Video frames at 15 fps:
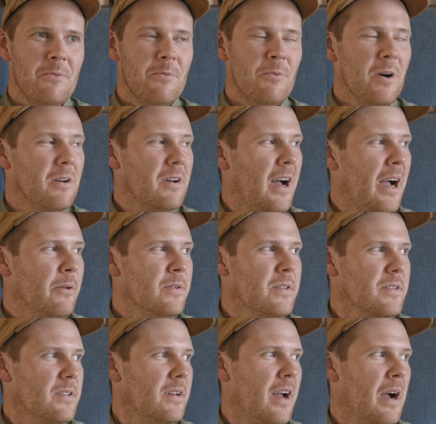Well, I
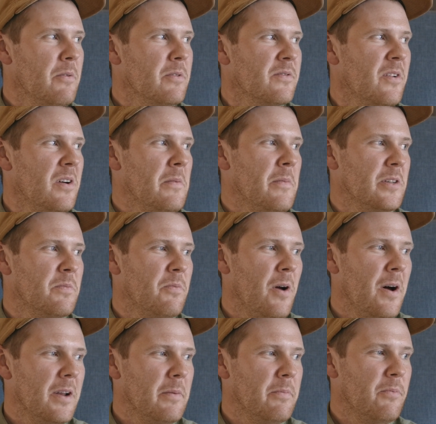was I was very much
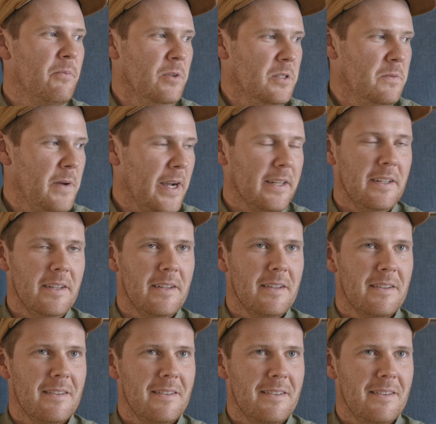brought up
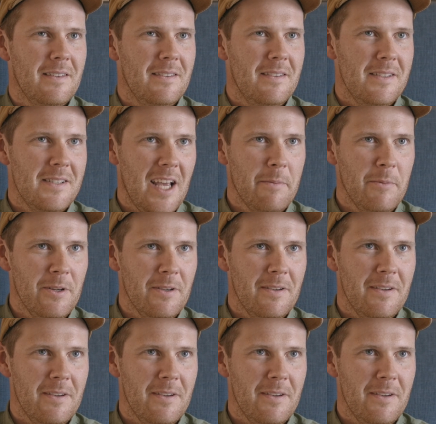respecting salmon